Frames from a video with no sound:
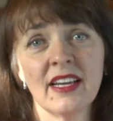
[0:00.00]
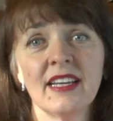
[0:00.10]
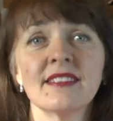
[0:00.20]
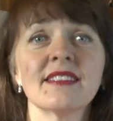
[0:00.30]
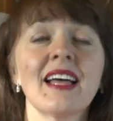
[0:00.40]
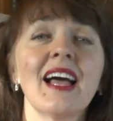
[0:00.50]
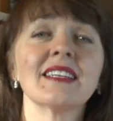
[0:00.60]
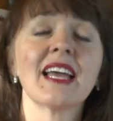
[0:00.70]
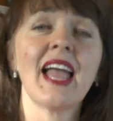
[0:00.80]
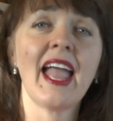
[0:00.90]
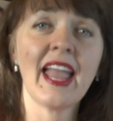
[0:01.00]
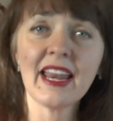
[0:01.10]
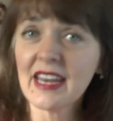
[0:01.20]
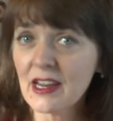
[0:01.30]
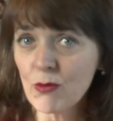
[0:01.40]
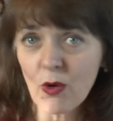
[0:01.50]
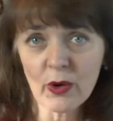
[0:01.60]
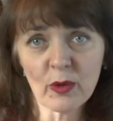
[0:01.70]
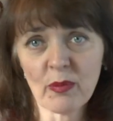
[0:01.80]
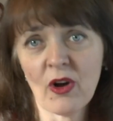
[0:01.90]
is that any
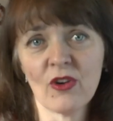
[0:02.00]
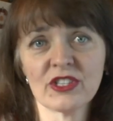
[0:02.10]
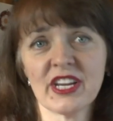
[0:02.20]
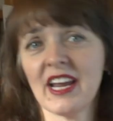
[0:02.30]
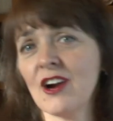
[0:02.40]
royal party